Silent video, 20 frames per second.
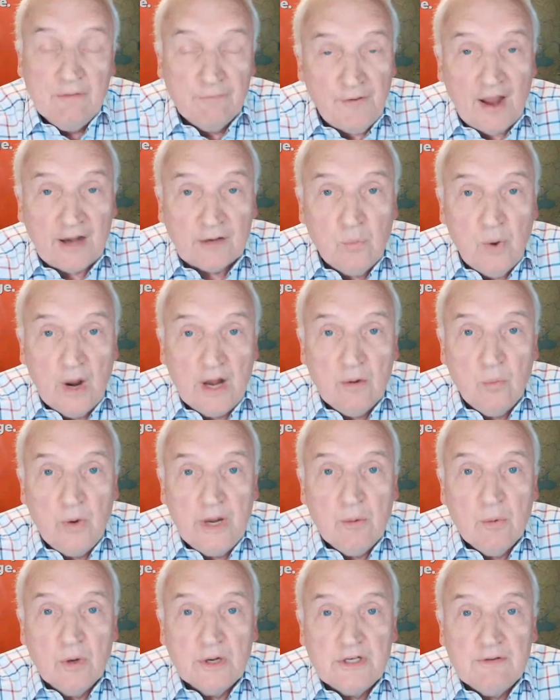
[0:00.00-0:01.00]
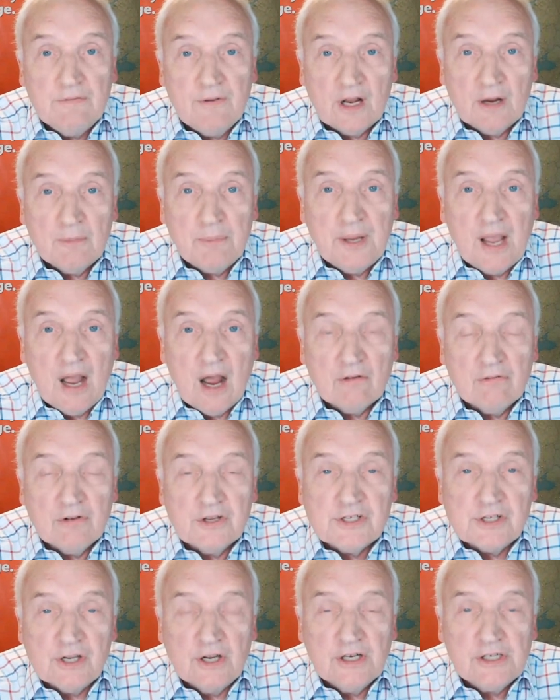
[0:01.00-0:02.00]
In fact, when we were developing
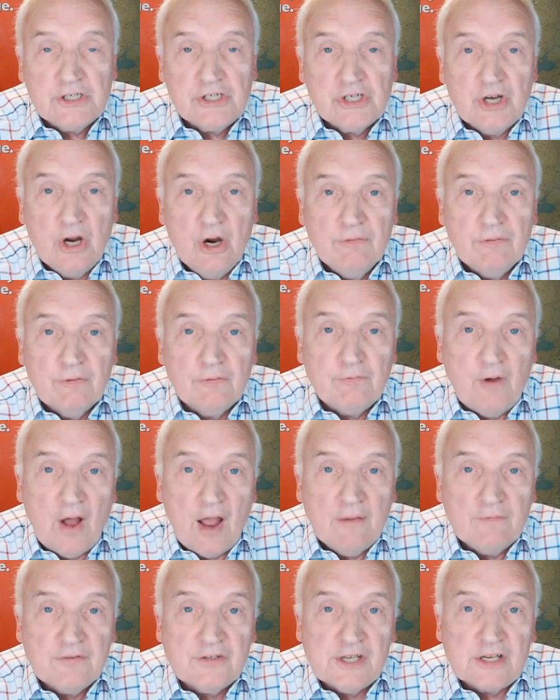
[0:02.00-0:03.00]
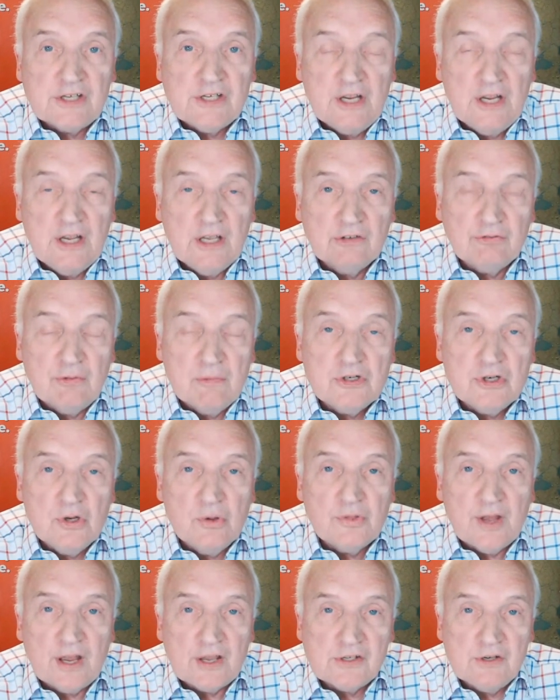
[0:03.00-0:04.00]
our research over 5-6 years from
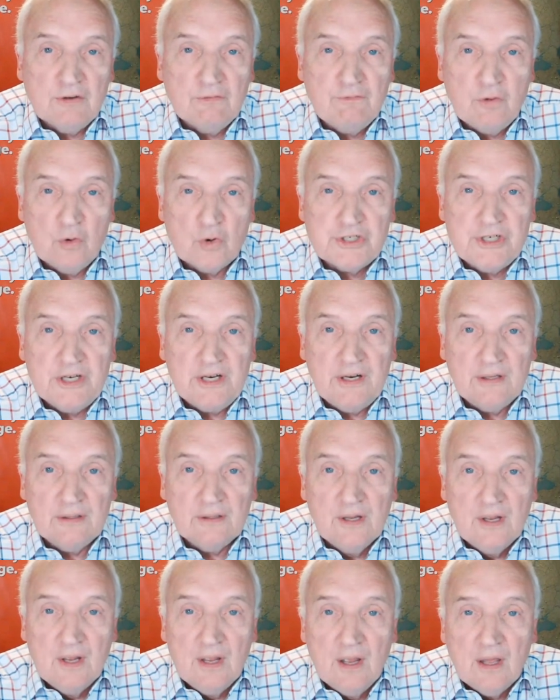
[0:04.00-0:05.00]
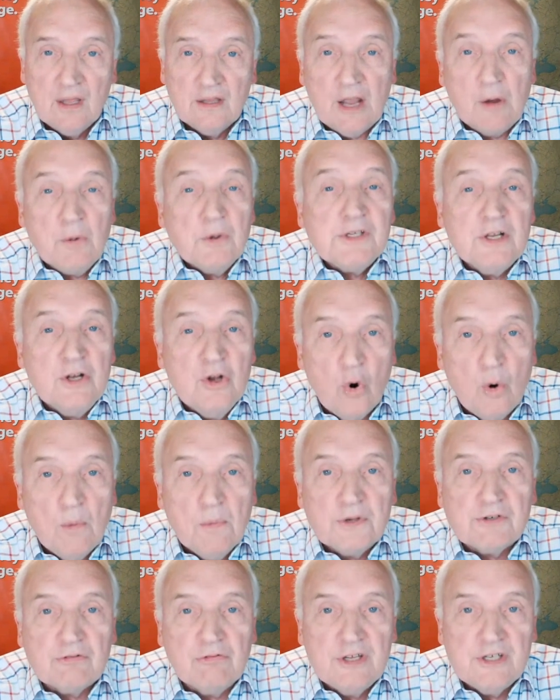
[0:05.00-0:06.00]
2014, there was
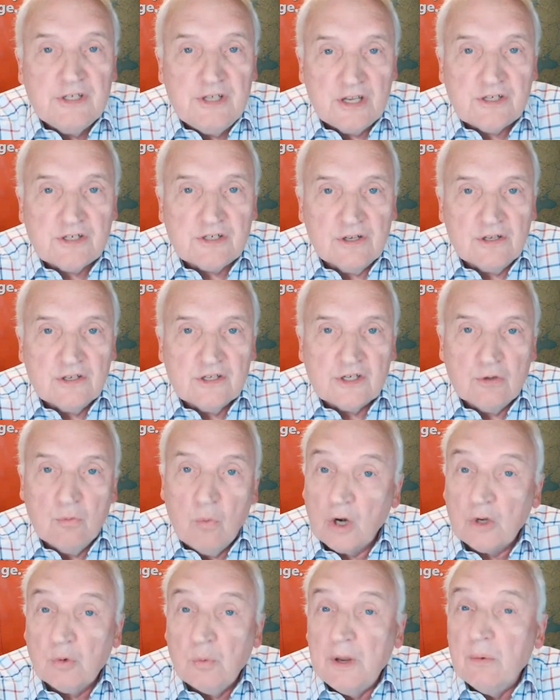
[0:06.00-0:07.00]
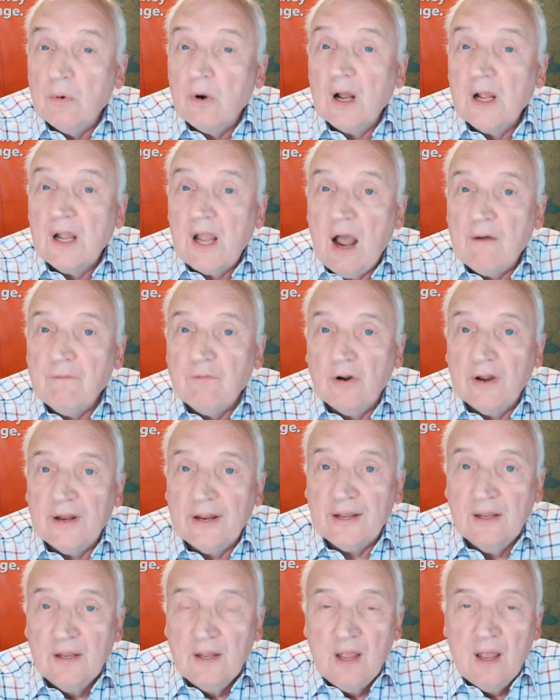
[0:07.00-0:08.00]
enormous resistance to what we were
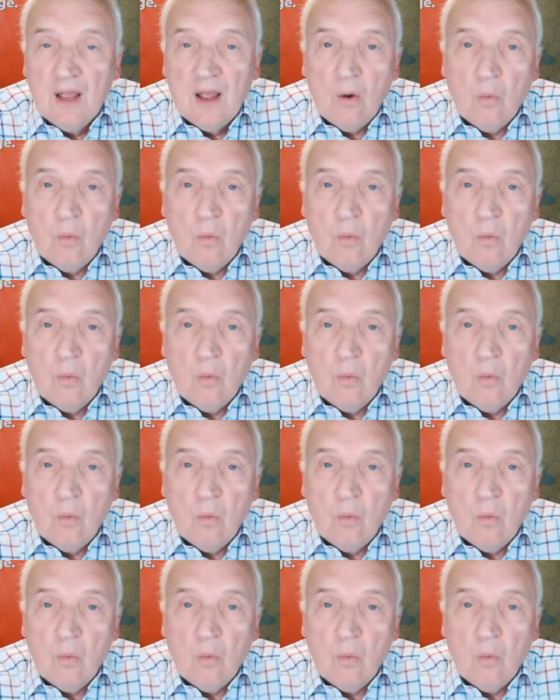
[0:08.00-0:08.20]
uncovering.